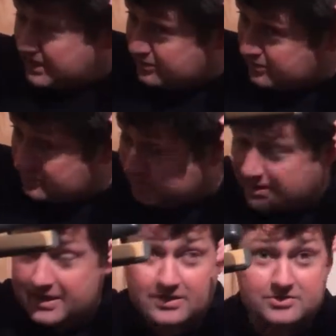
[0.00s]
I don't know if
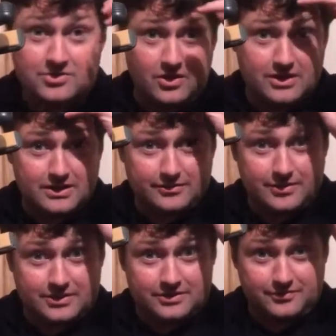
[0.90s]
my hair is long
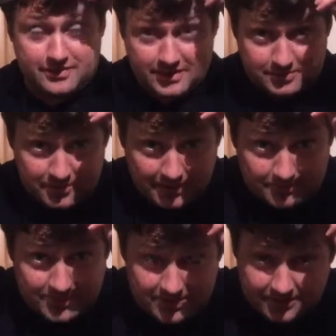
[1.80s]
enough actually for this, but
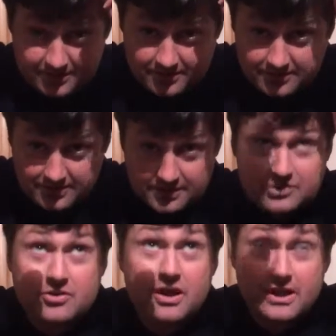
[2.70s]
I'm still
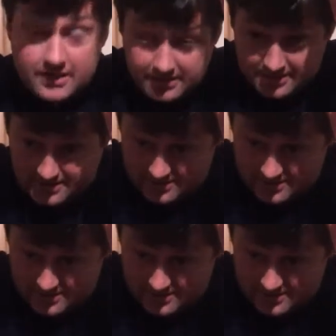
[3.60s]
going to try it.